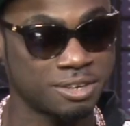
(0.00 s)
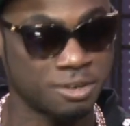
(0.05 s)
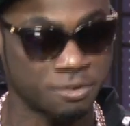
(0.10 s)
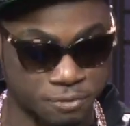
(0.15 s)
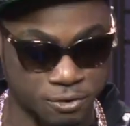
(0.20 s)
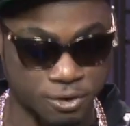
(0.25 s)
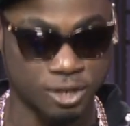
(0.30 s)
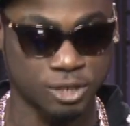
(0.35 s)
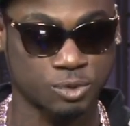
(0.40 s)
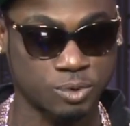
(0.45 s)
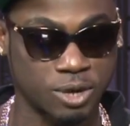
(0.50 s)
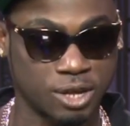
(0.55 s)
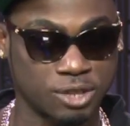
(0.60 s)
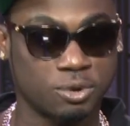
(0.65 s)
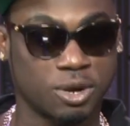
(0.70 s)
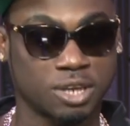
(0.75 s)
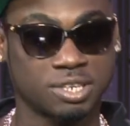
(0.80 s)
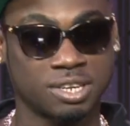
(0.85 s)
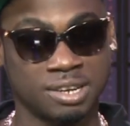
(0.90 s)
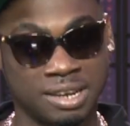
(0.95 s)
the first one
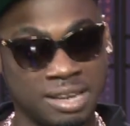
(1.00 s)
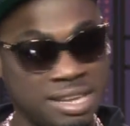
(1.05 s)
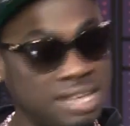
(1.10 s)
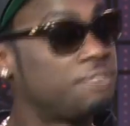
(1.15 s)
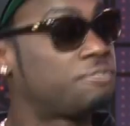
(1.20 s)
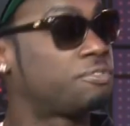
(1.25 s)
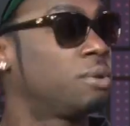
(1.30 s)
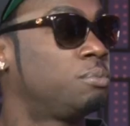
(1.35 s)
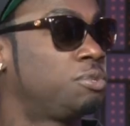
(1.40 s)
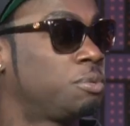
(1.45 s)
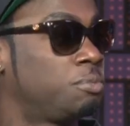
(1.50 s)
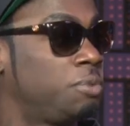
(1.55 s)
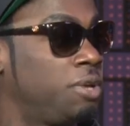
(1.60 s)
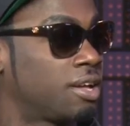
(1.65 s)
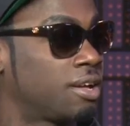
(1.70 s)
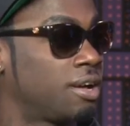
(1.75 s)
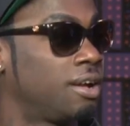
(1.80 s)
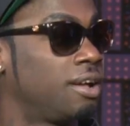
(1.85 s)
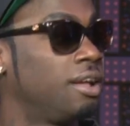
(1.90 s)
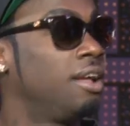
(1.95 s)
to actually leave from
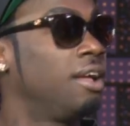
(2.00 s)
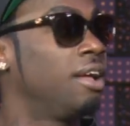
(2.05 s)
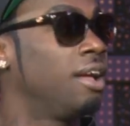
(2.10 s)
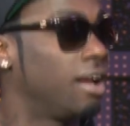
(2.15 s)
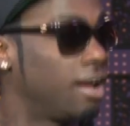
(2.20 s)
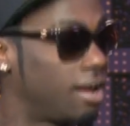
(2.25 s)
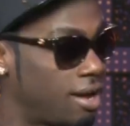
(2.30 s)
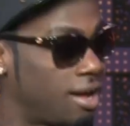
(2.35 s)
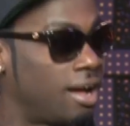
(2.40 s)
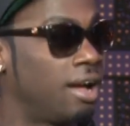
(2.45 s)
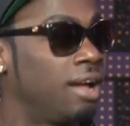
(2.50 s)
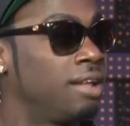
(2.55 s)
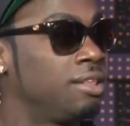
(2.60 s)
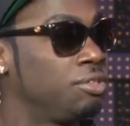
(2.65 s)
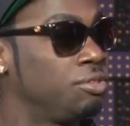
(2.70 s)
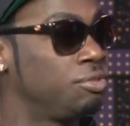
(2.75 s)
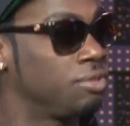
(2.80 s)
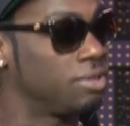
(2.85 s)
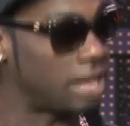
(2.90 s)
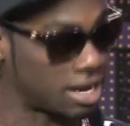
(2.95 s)
Jamaica
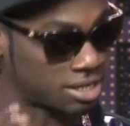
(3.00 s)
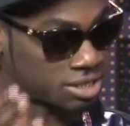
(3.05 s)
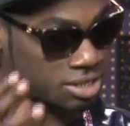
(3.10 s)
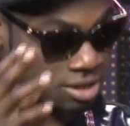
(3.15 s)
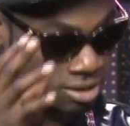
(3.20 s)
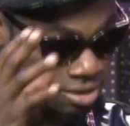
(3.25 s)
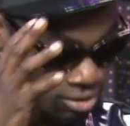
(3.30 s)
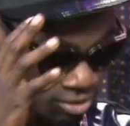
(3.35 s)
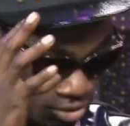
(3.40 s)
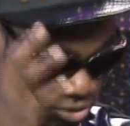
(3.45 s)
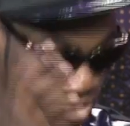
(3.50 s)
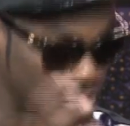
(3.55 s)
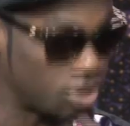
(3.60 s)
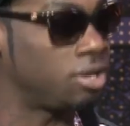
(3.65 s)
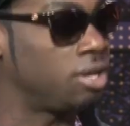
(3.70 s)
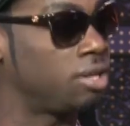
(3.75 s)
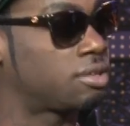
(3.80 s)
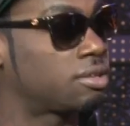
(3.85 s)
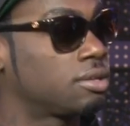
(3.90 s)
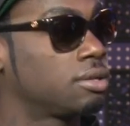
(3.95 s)
and actually done
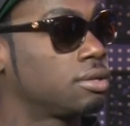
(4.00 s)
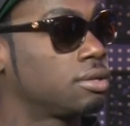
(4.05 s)
it.